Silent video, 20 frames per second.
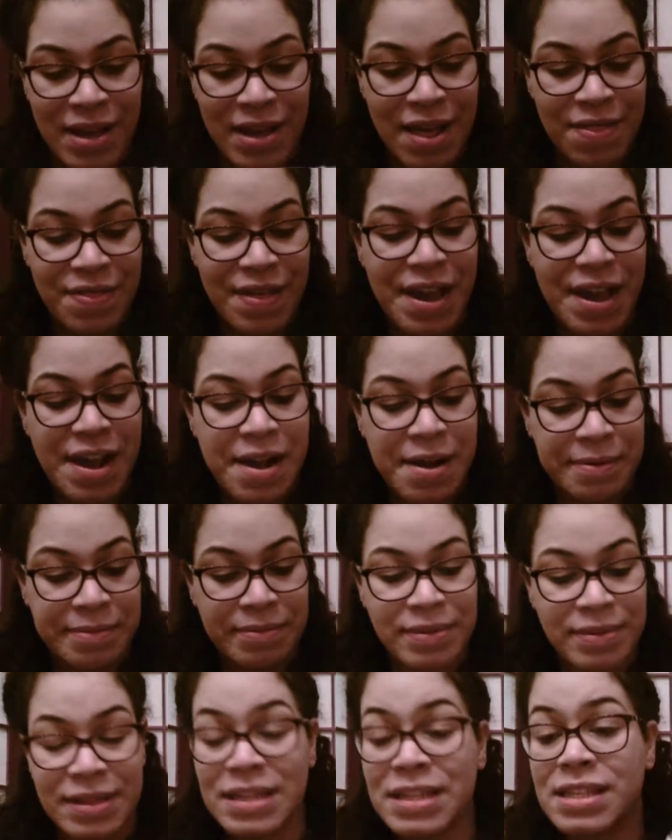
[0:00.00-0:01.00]
And they,
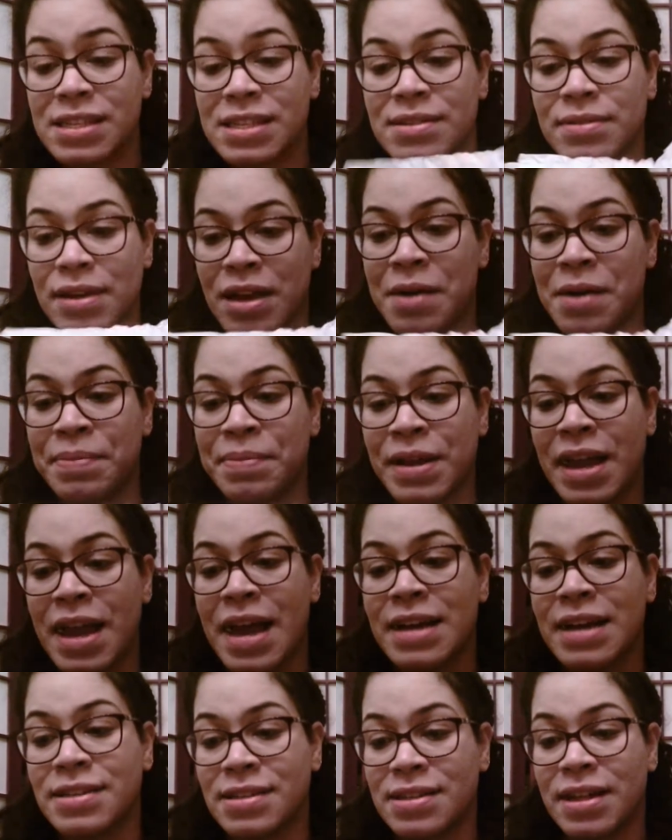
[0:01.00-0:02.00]
this company
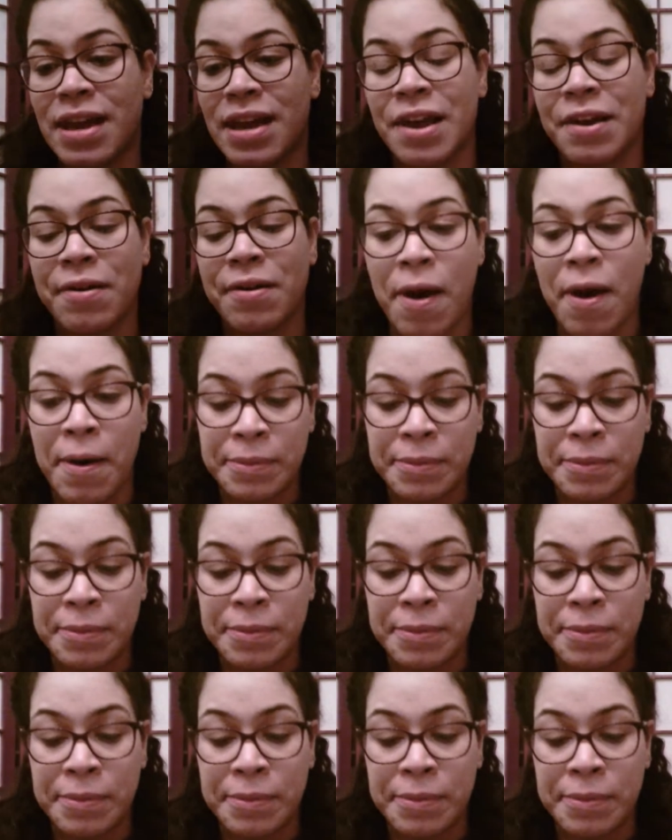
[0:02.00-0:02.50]
has that.